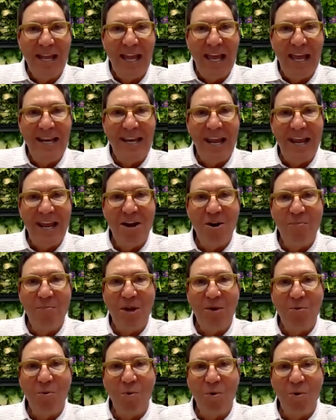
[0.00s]
and
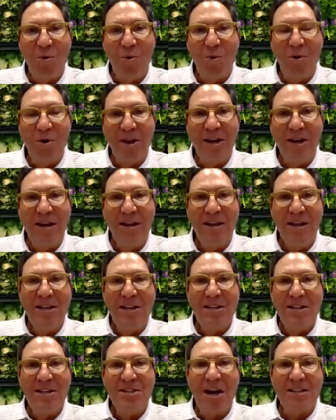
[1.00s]
Naomi Warren
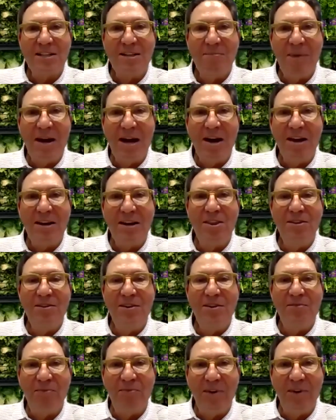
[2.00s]
talked about the
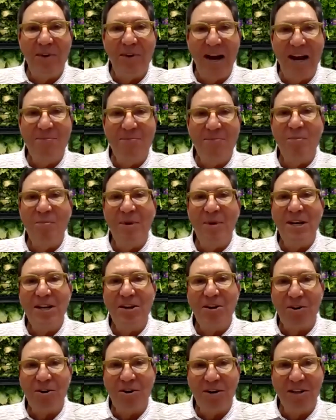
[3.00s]
defining moment
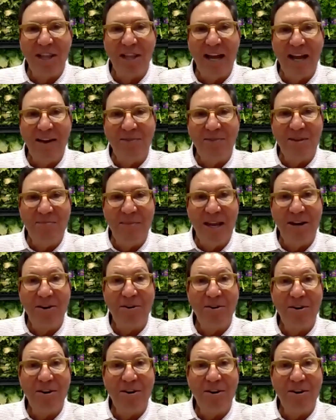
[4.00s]
in her life that made